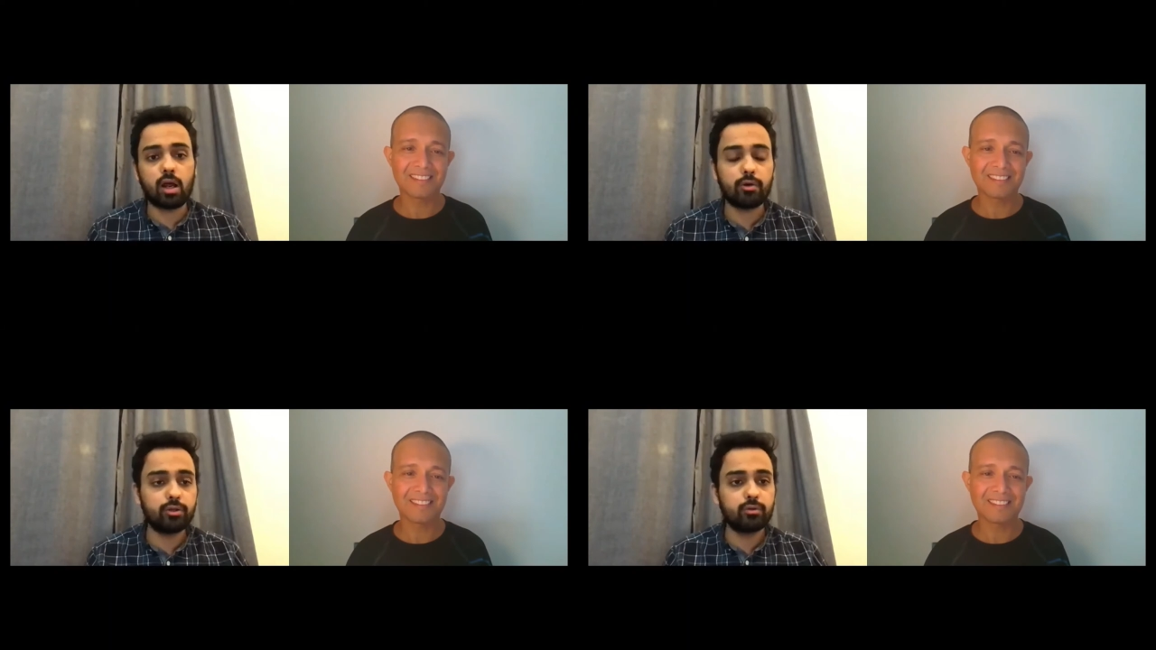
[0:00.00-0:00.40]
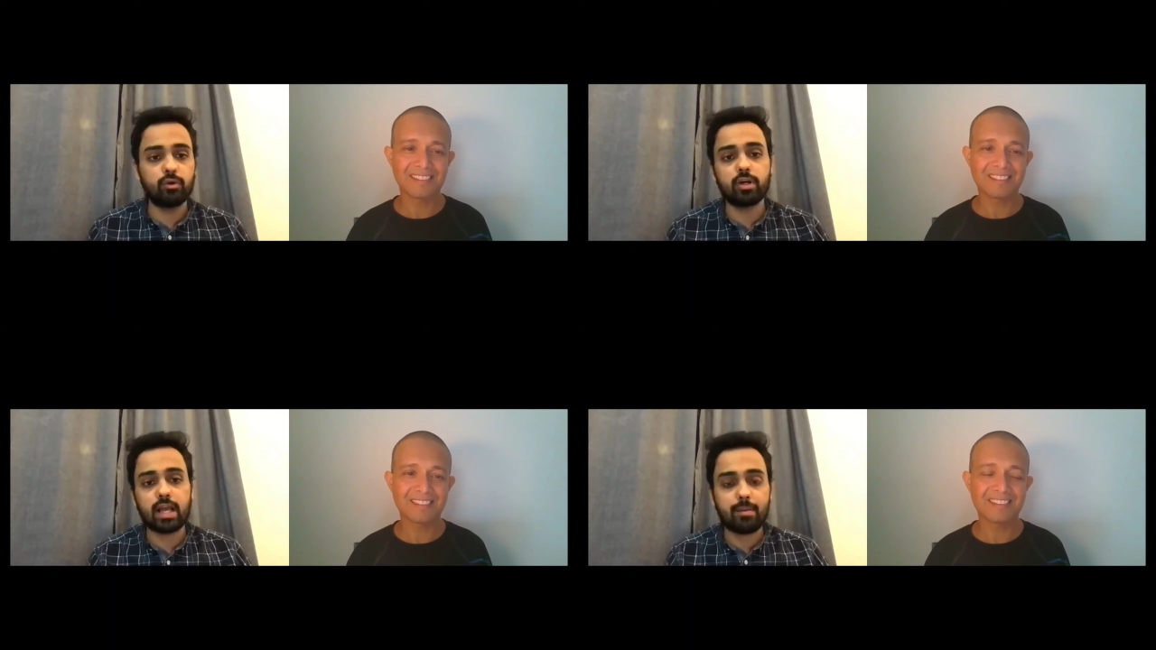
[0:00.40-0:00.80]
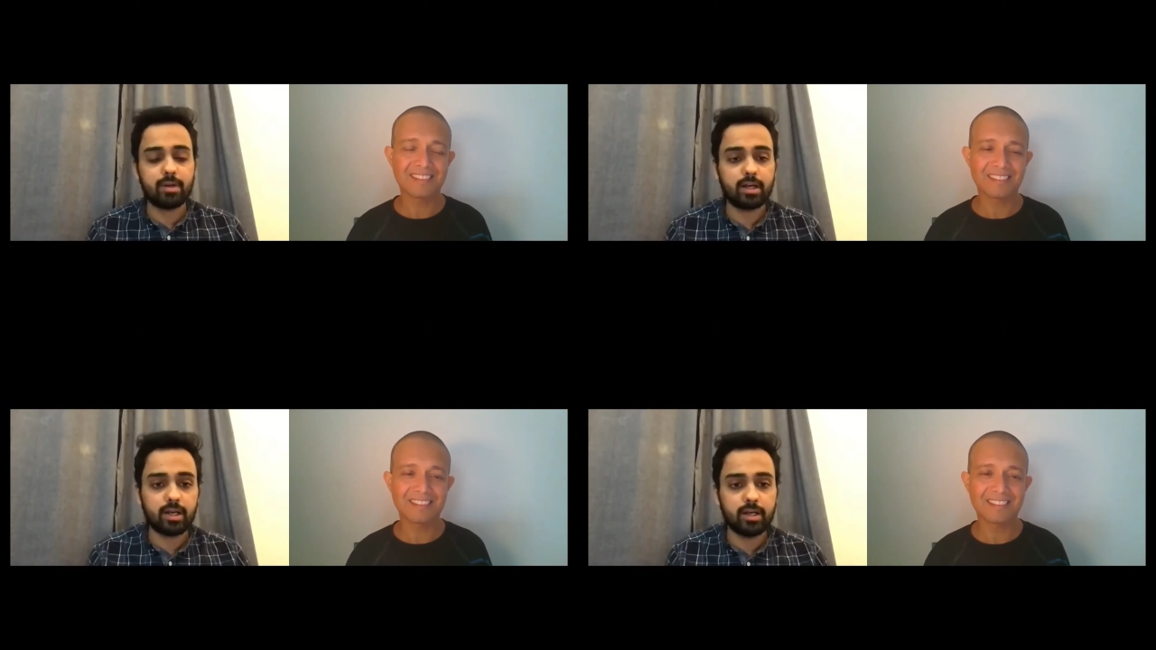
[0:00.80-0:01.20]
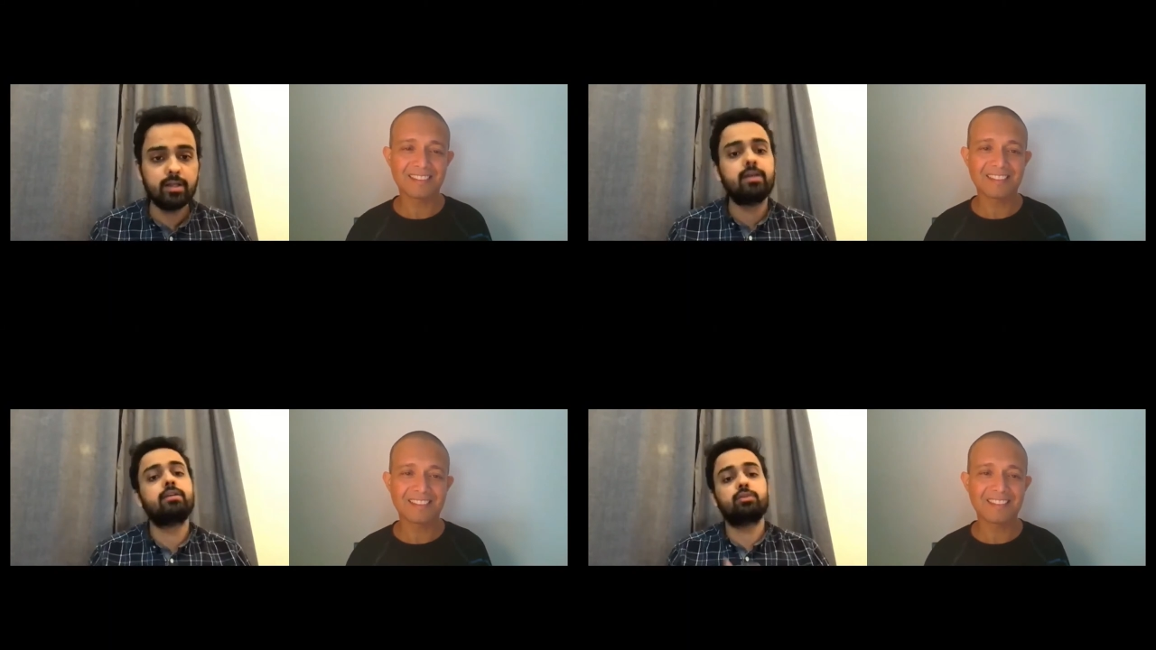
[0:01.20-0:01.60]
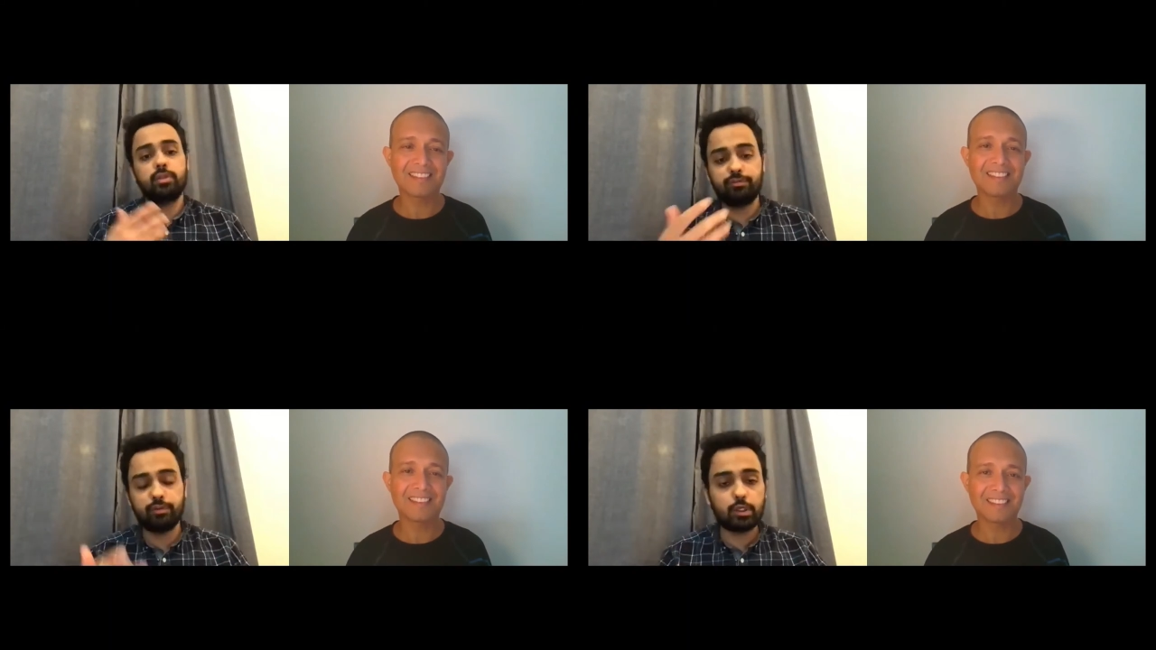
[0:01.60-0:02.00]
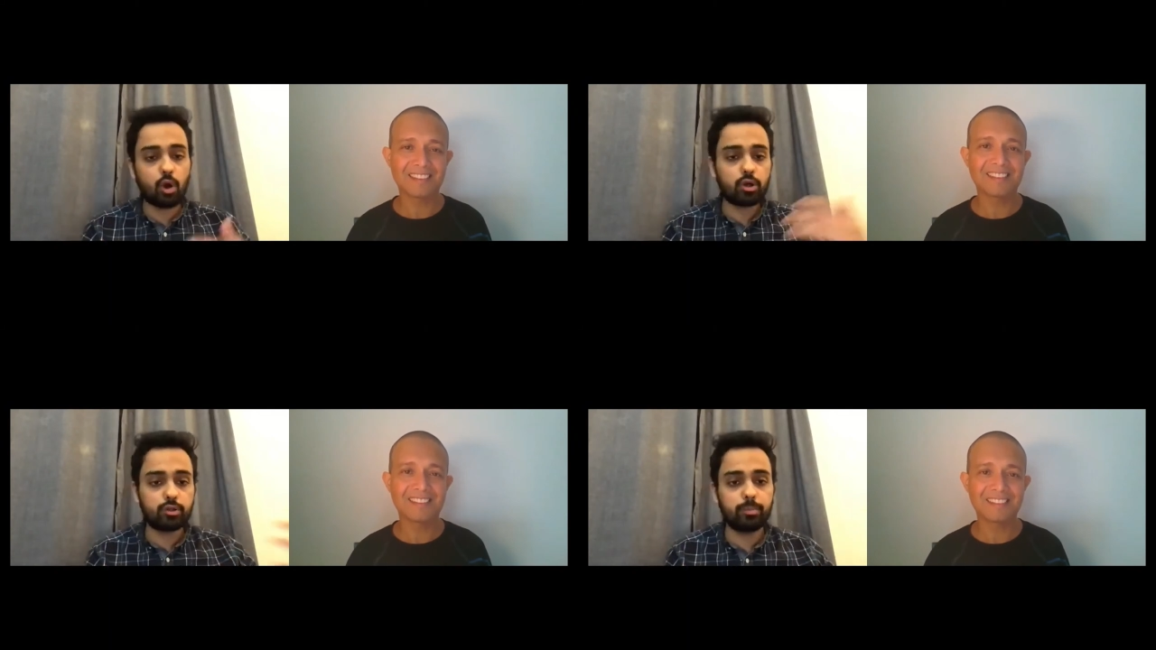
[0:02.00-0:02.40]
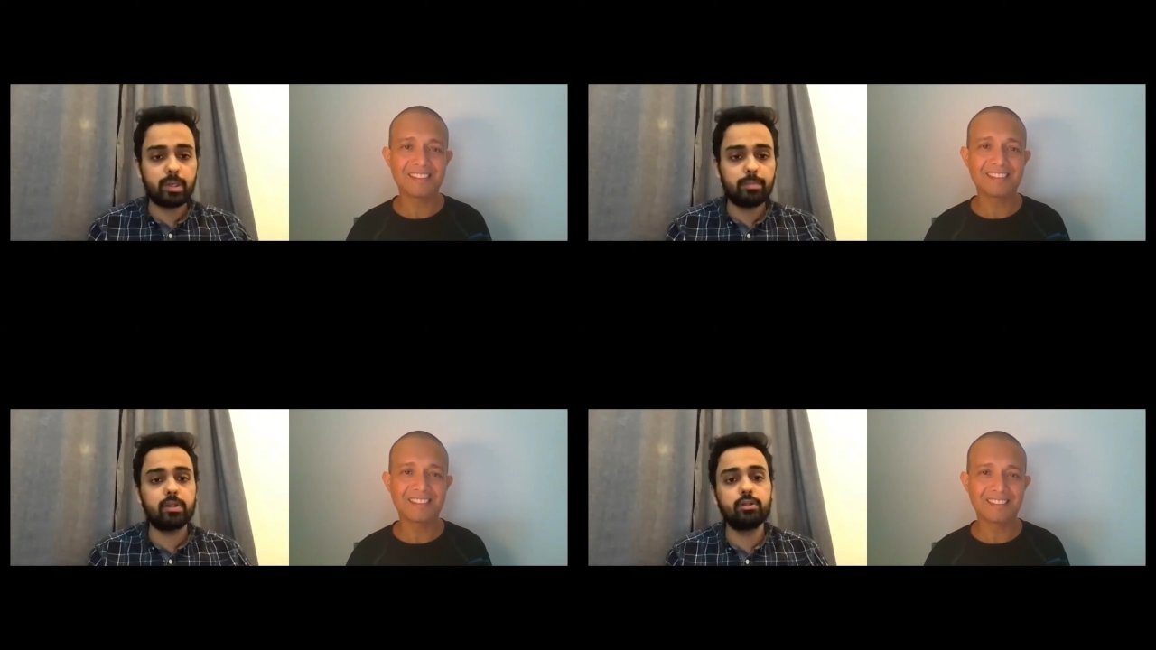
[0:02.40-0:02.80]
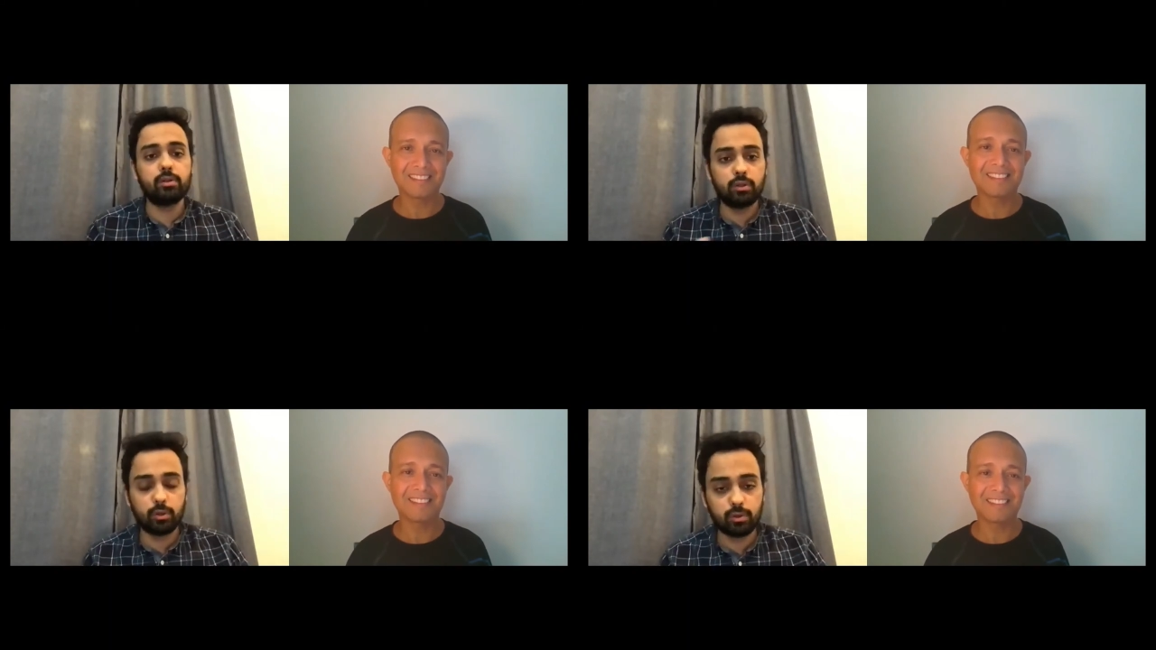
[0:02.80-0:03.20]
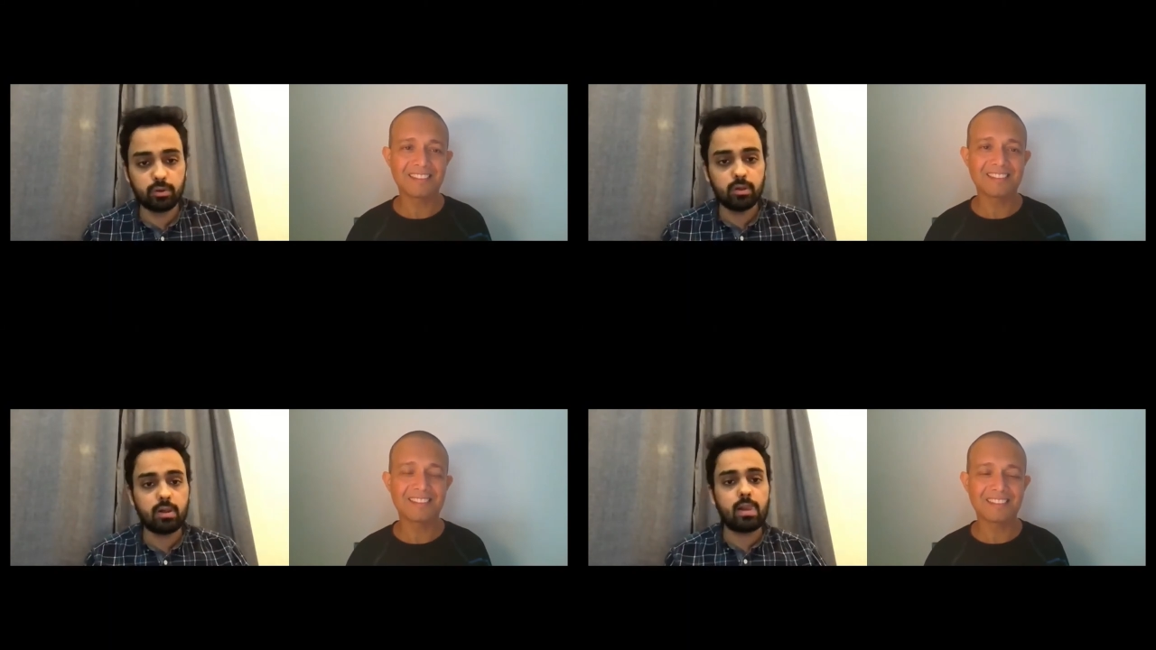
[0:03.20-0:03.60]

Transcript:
Speaker 1: do you know a camera guy? So if you talk to people, you'll know.